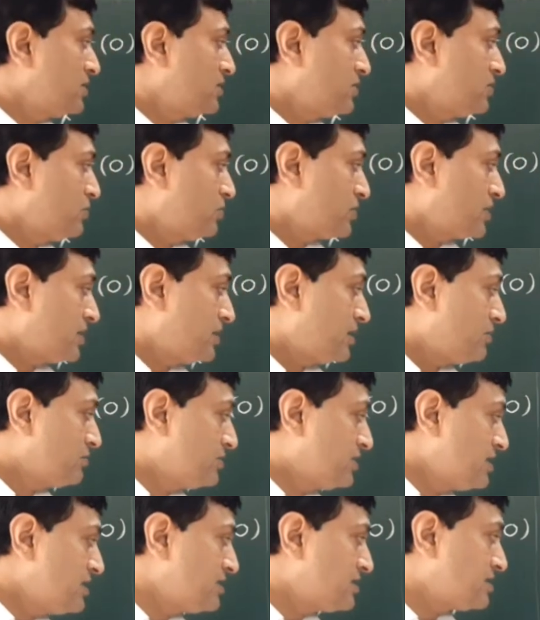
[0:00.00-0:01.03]
Okay, now
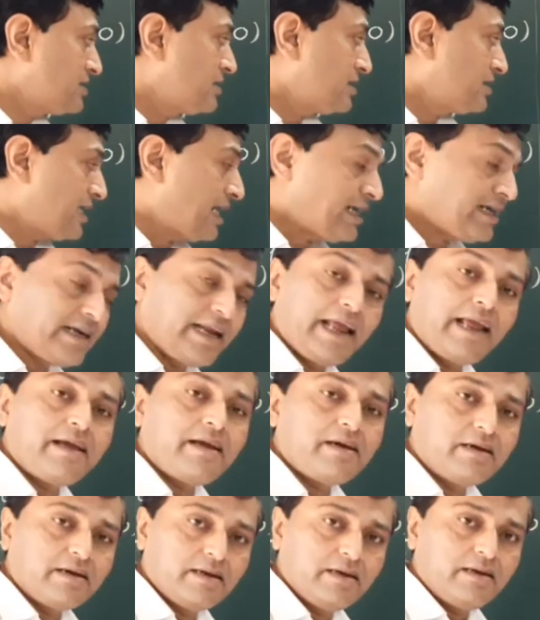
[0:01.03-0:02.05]
this
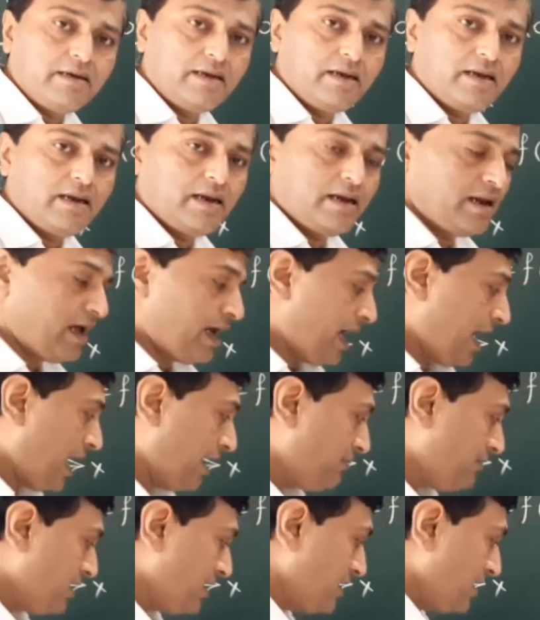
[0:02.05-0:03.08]
rectangle
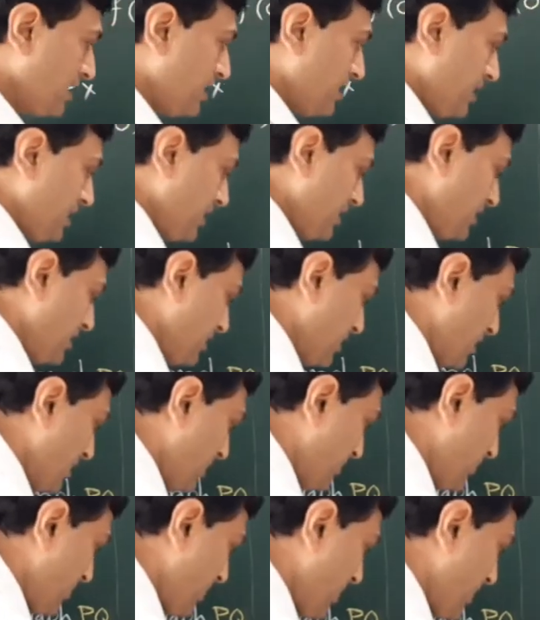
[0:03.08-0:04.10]
having
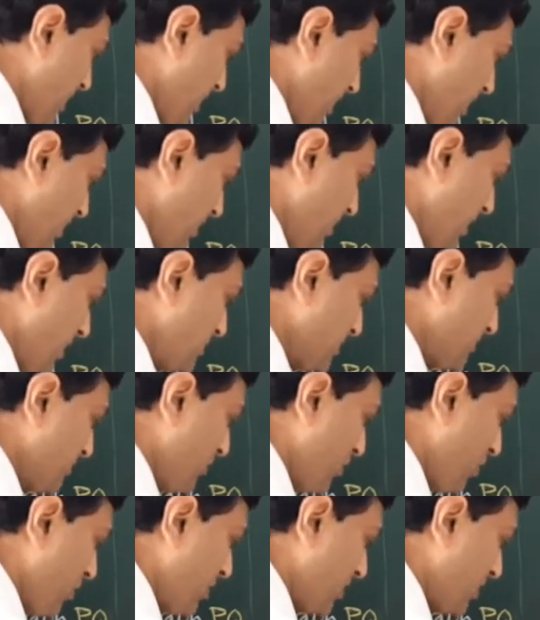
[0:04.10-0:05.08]
area of small